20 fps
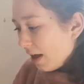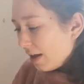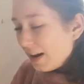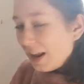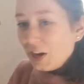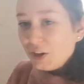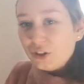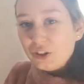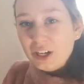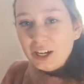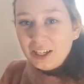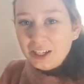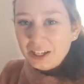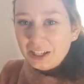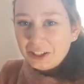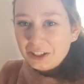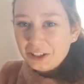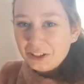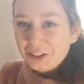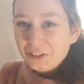And actually,
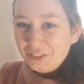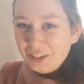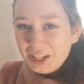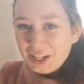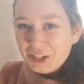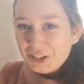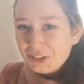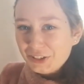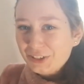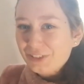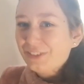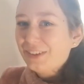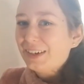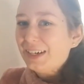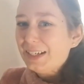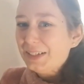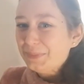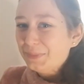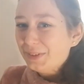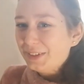this is a really good
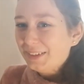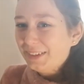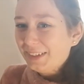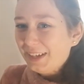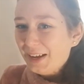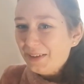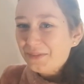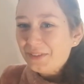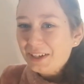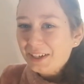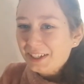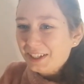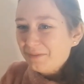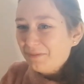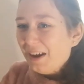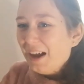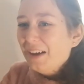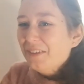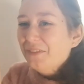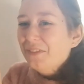Christmas gift,
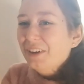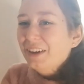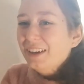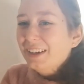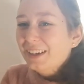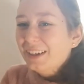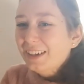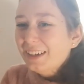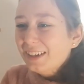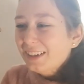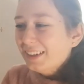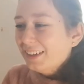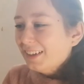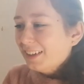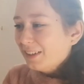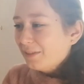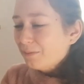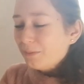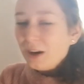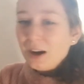except
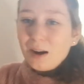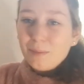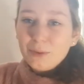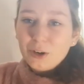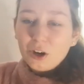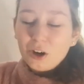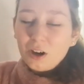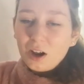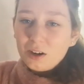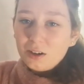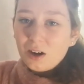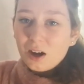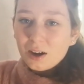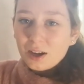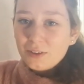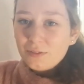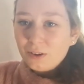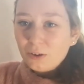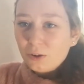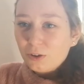I'm the
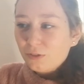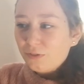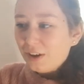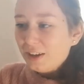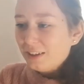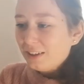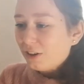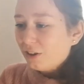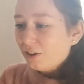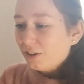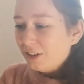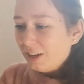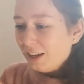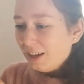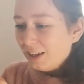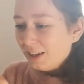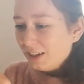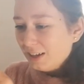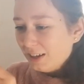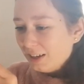unlucky one, always got
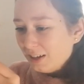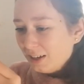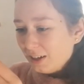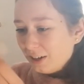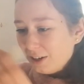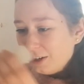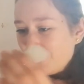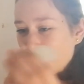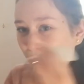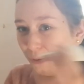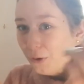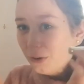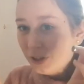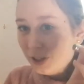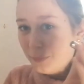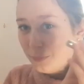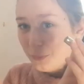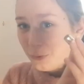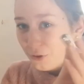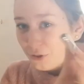the
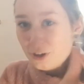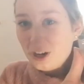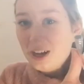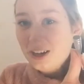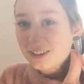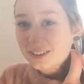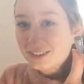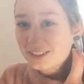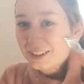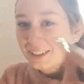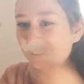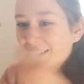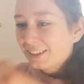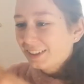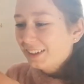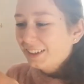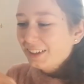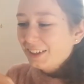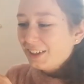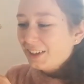defaulted products.
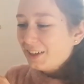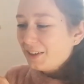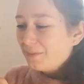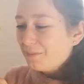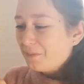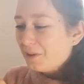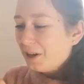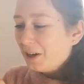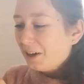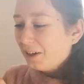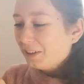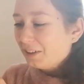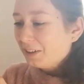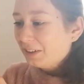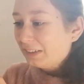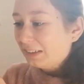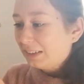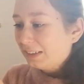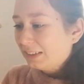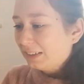But
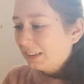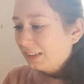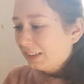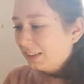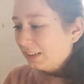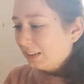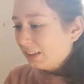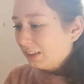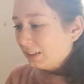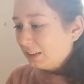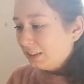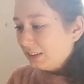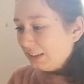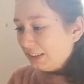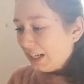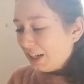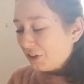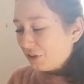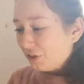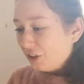
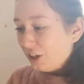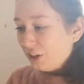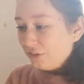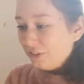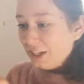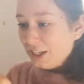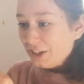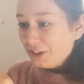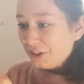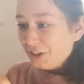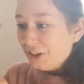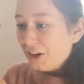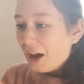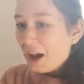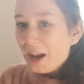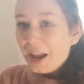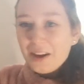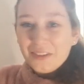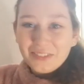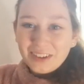it's actually a really good
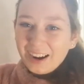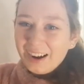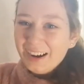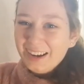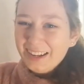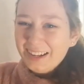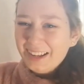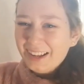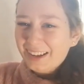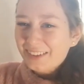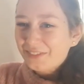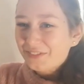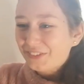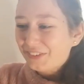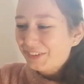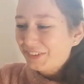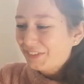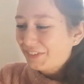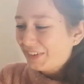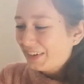gift idea
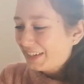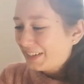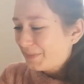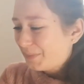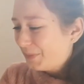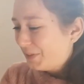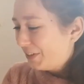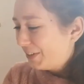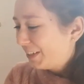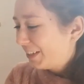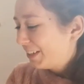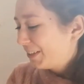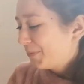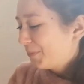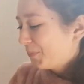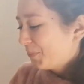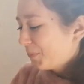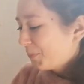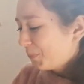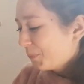for
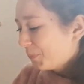Christmas.